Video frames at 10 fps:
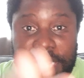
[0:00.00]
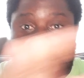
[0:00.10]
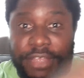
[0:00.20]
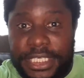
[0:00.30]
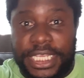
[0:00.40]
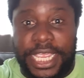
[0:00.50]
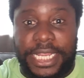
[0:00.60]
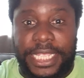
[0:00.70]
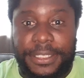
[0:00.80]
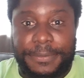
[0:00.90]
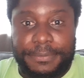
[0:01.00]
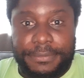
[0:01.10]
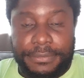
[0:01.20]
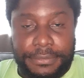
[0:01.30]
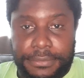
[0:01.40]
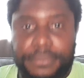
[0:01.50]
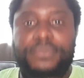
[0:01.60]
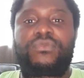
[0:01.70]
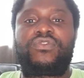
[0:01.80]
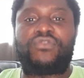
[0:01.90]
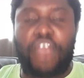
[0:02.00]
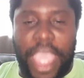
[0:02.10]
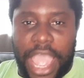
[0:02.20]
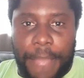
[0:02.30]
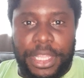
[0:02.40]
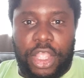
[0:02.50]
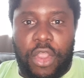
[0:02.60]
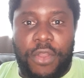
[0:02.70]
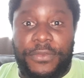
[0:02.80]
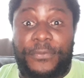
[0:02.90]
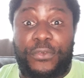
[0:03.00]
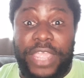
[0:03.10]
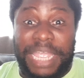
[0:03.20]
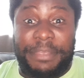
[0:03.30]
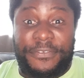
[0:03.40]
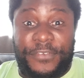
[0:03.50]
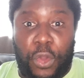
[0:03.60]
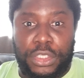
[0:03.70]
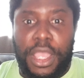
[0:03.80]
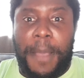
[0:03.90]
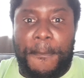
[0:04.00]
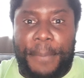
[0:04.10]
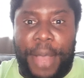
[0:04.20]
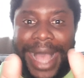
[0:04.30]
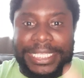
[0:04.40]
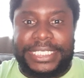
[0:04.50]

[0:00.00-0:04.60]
Tierney. Right, I'm gonna go over 3 in midfield, but